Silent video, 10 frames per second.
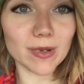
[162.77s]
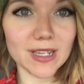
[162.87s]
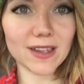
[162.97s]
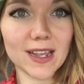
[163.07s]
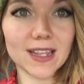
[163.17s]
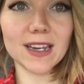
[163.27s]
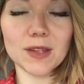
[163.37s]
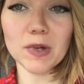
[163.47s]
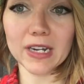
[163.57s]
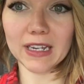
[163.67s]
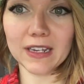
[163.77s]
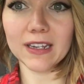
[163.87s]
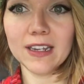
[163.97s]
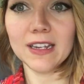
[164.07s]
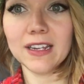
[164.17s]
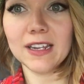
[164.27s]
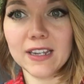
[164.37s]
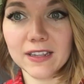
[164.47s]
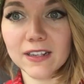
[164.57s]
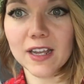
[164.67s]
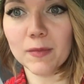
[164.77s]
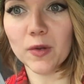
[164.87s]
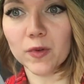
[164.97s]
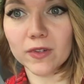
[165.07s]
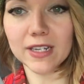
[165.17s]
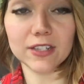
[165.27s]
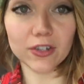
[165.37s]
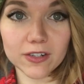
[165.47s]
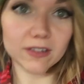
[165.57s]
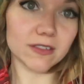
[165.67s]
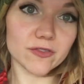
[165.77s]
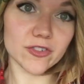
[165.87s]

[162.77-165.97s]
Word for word: be like anybody in the climbing world is her.